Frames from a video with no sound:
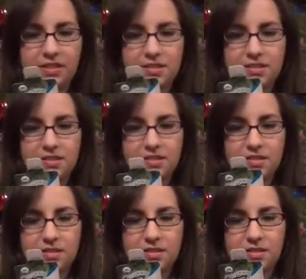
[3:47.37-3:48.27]
nice.
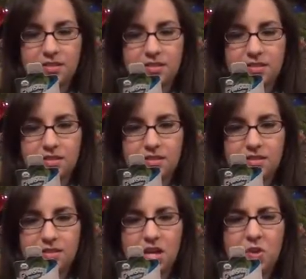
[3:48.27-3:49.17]

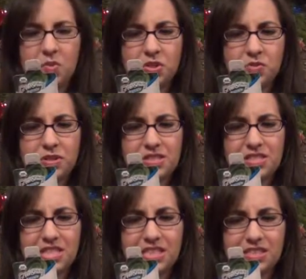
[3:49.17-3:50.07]
I wonder what
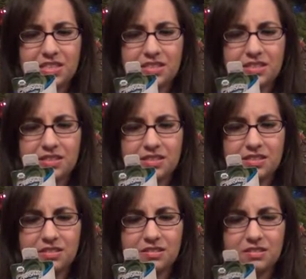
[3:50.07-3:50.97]
scent it is.